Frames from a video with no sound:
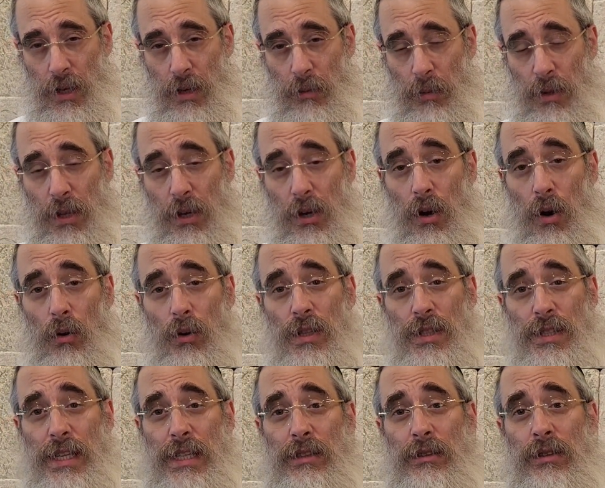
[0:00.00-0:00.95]
But the goal is
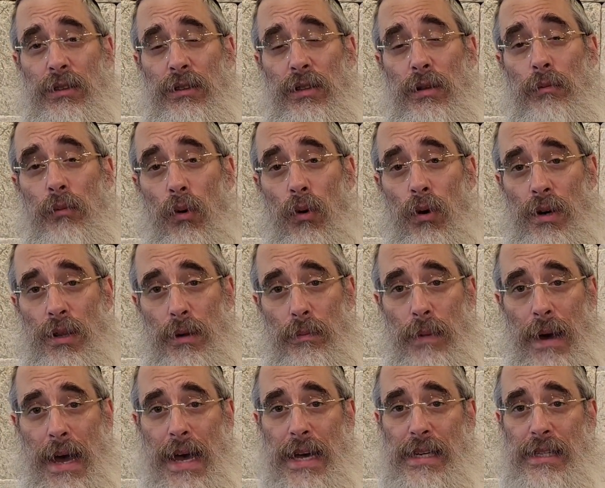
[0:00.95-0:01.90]
not only to mourn the
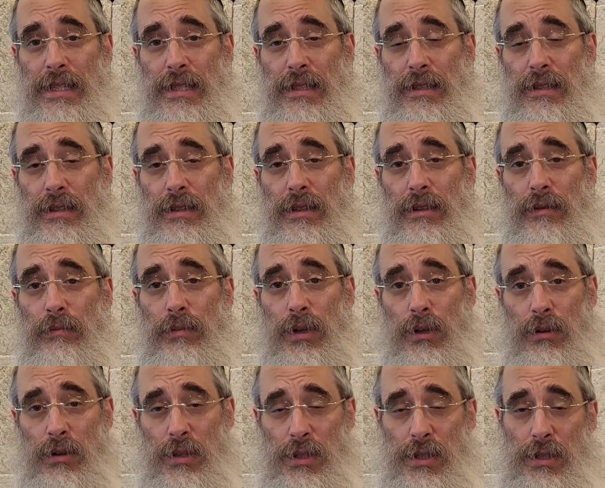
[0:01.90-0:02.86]
past, but
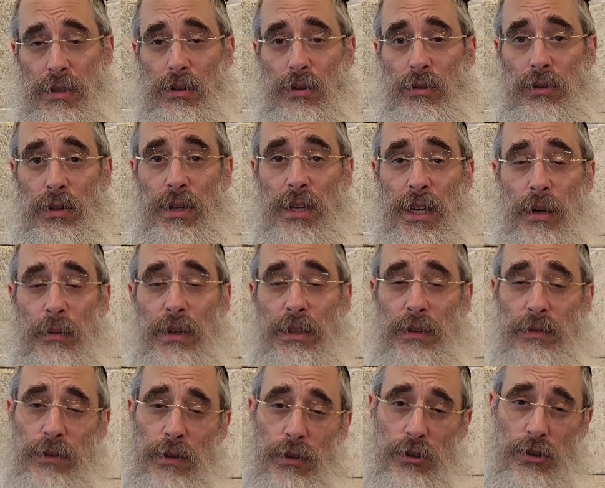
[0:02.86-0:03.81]
also to think about the
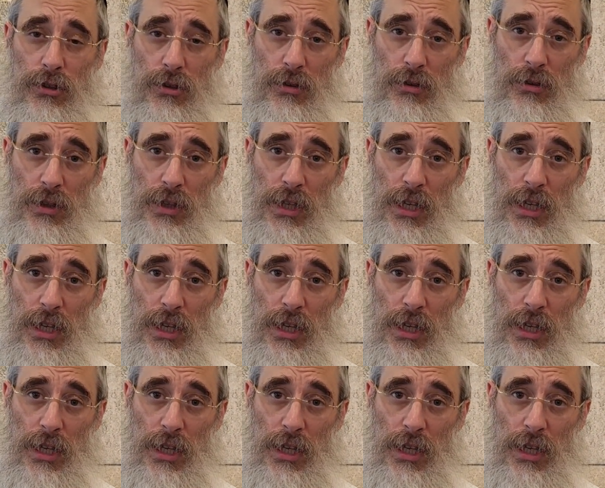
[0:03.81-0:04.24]
future.